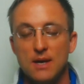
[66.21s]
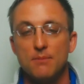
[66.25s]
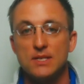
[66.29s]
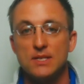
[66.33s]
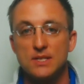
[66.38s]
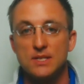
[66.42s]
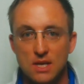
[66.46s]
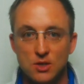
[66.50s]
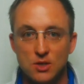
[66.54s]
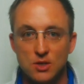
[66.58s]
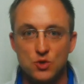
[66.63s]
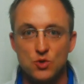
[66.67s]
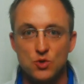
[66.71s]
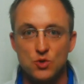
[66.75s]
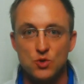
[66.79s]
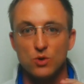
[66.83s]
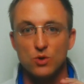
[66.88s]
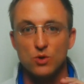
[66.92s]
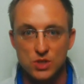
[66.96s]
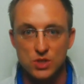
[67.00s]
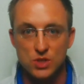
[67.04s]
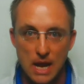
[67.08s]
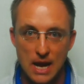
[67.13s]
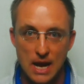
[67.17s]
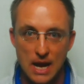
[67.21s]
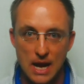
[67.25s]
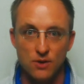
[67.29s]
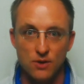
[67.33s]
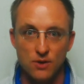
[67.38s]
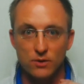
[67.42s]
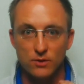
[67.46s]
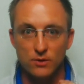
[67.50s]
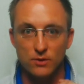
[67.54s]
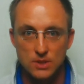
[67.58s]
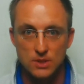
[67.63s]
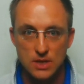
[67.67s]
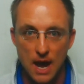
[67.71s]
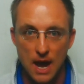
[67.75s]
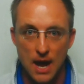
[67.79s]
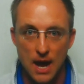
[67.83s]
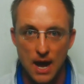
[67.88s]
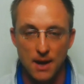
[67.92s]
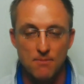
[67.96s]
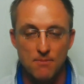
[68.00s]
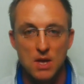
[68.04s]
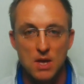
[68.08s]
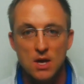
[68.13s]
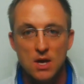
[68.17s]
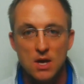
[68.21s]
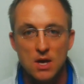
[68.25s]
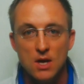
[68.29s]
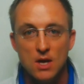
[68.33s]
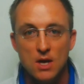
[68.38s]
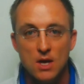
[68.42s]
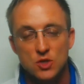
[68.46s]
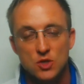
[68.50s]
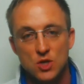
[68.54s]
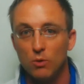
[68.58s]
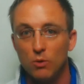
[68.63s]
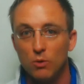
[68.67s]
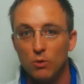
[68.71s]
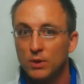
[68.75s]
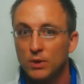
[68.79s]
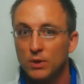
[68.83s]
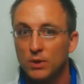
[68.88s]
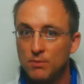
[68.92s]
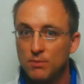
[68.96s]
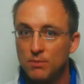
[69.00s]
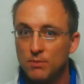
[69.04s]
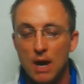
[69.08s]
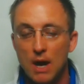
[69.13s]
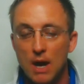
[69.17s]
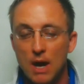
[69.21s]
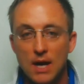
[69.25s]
Central Standard Time. So keep in mind if